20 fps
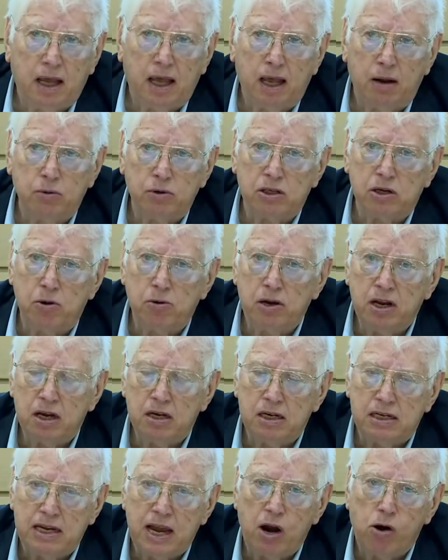and it was only
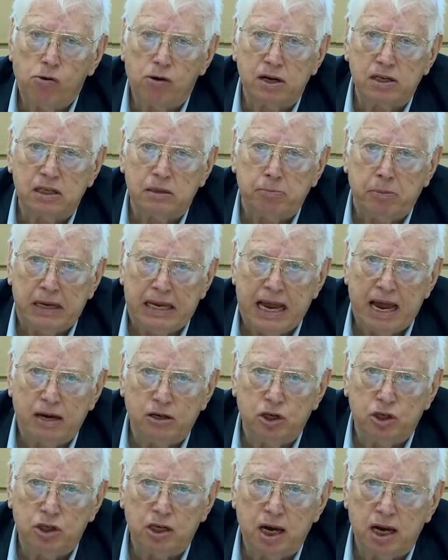under Deoros it began
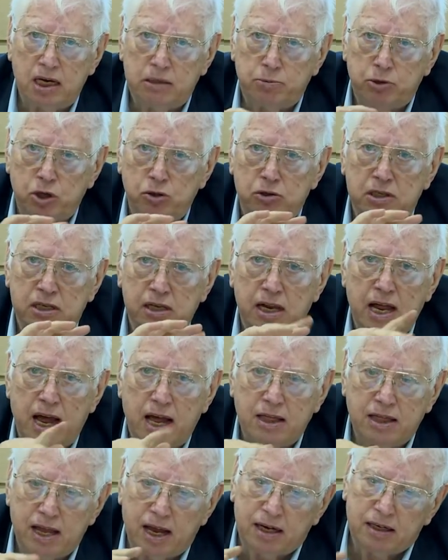to change. But you still
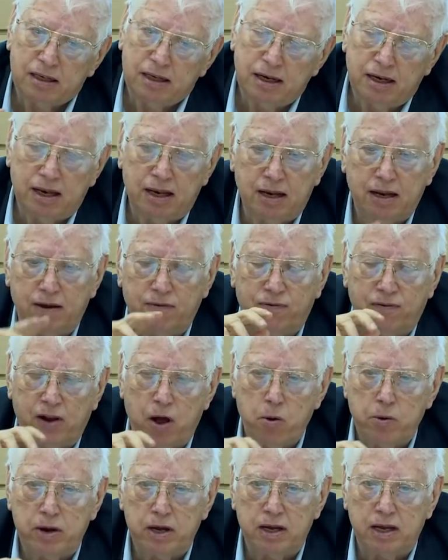had that
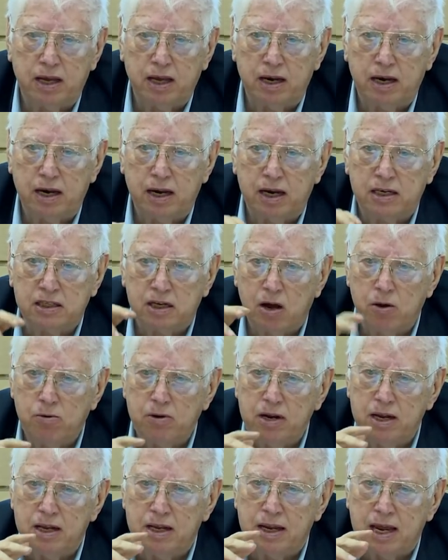flowing in it. It's
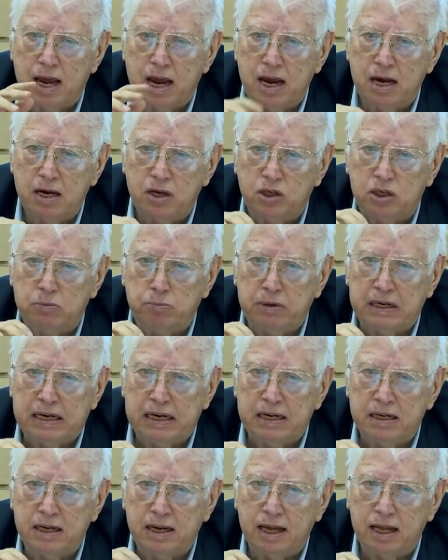only in the 80s you
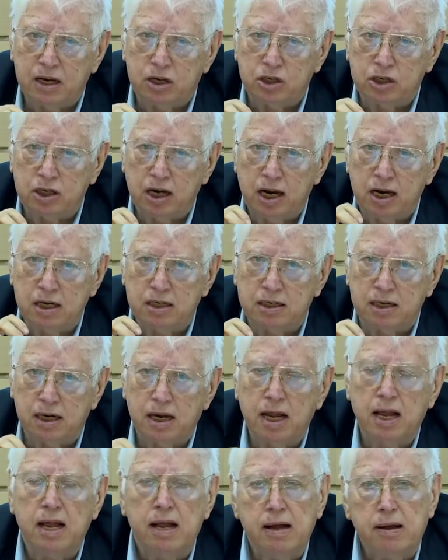begin to get a change that
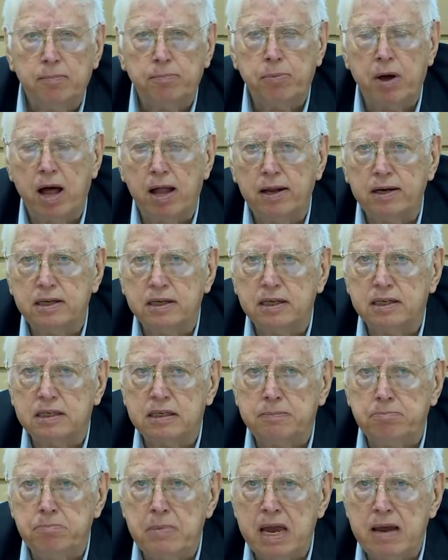
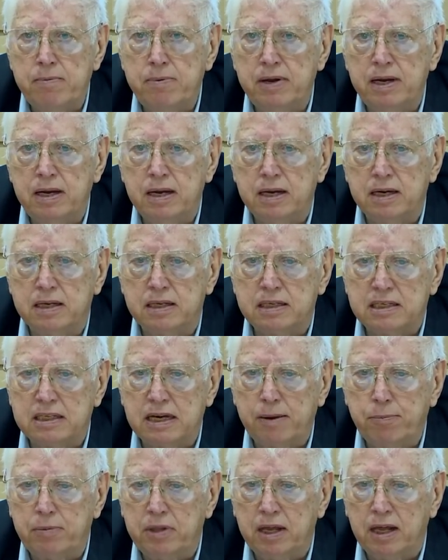politics maybe is
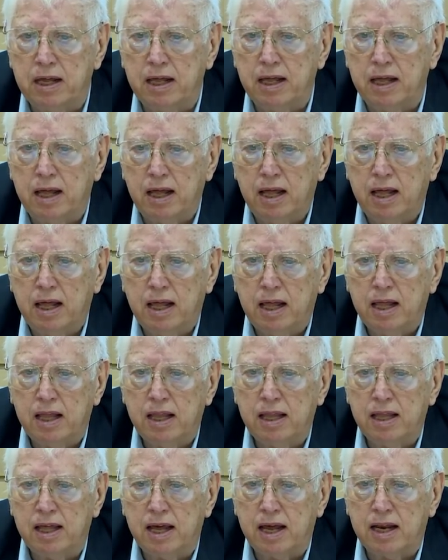something
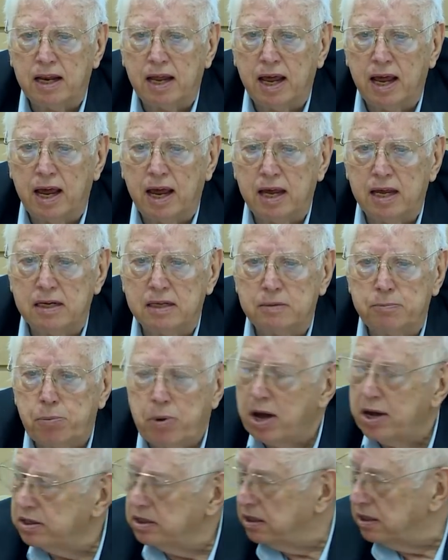that has
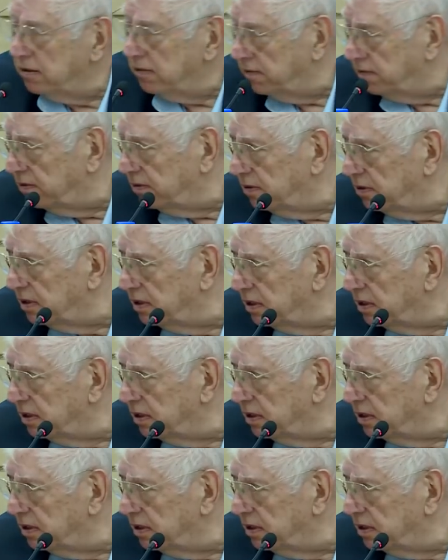positive